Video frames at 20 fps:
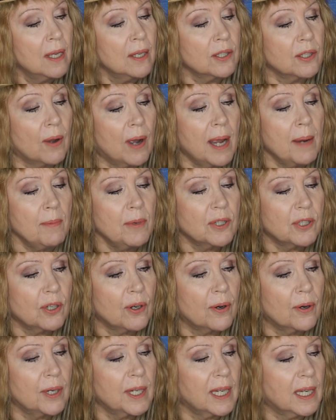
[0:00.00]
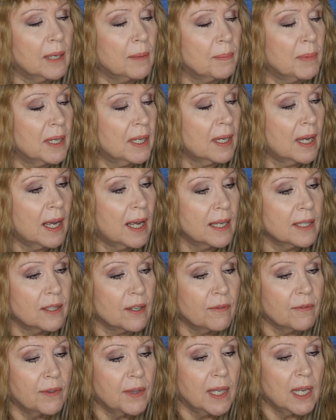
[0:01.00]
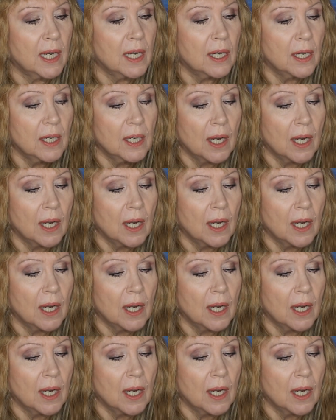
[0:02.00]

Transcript: So I'm returning it because of the